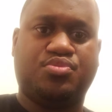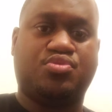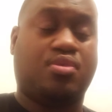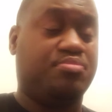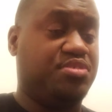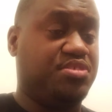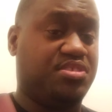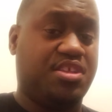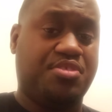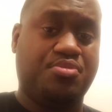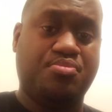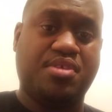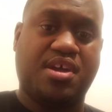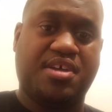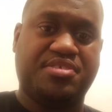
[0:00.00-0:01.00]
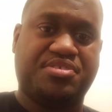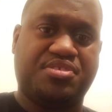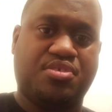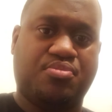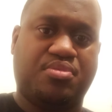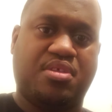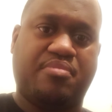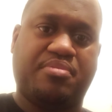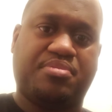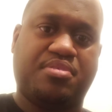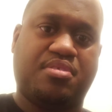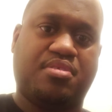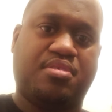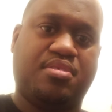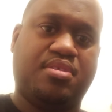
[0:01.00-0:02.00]
So I'm just letting you guys know and
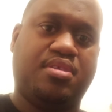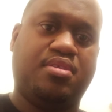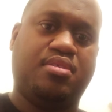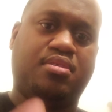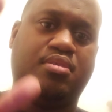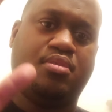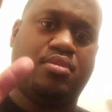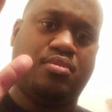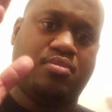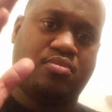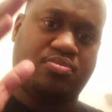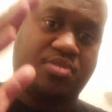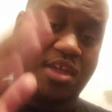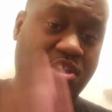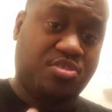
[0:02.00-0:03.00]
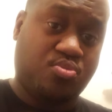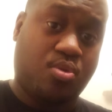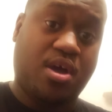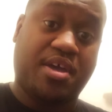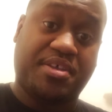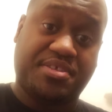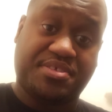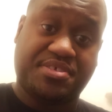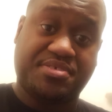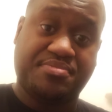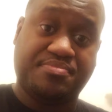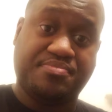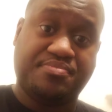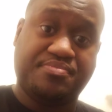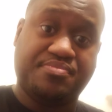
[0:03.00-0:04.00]
everything think twice.
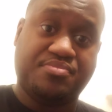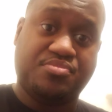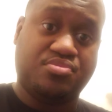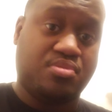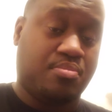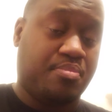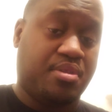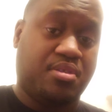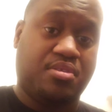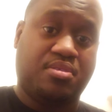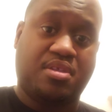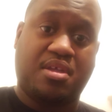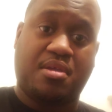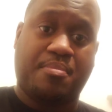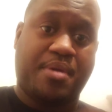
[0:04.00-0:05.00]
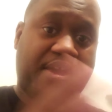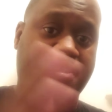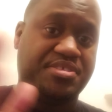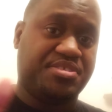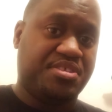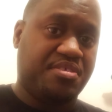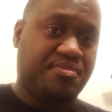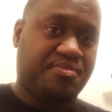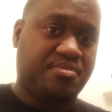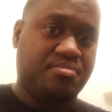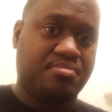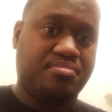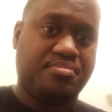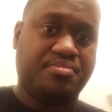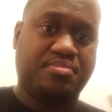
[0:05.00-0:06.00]
I mean, everybody's
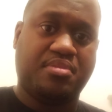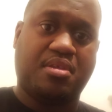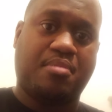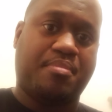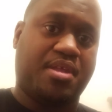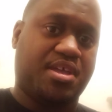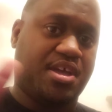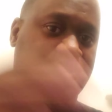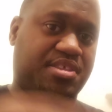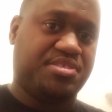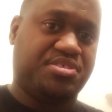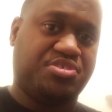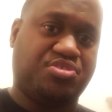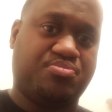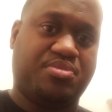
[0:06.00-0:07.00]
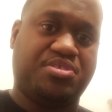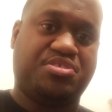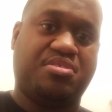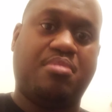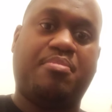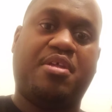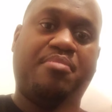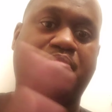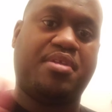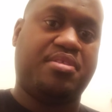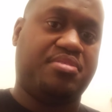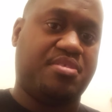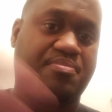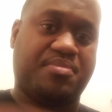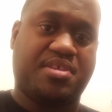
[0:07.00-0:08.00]
different. Everybody got their situation. Everybody
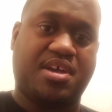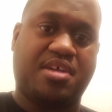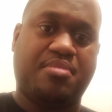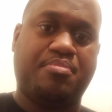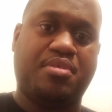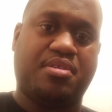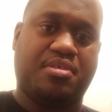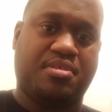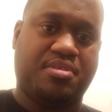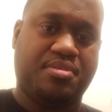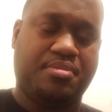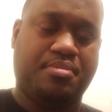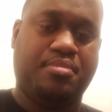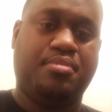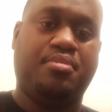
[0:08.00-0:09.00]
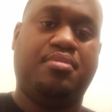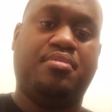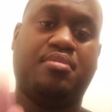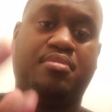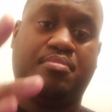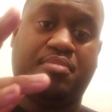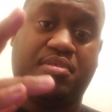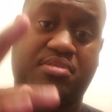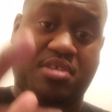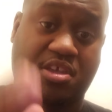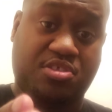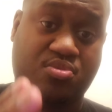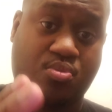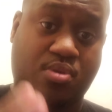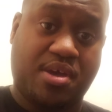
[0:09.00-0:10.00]
make different kind of money. But
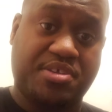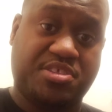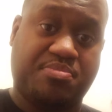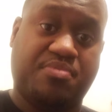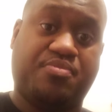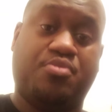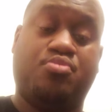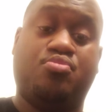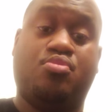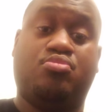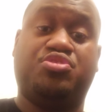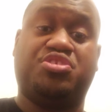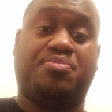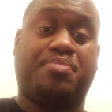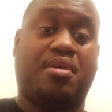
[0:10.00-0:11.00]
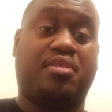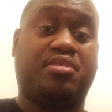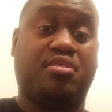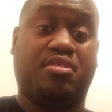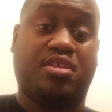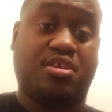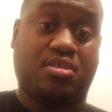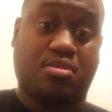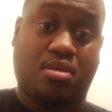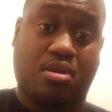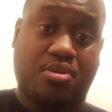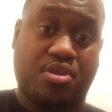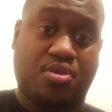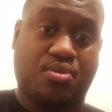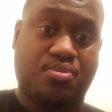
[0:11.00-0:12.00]
think twice before you go jump out there to get a
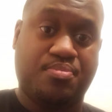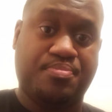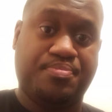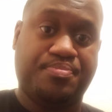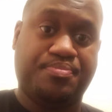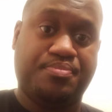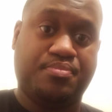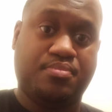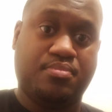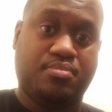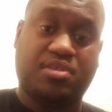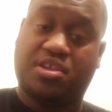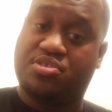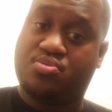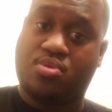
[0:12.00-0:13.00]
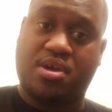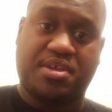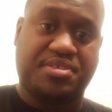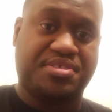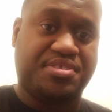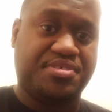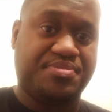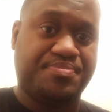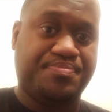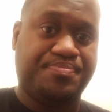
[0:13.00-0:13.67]
car note. Think twice.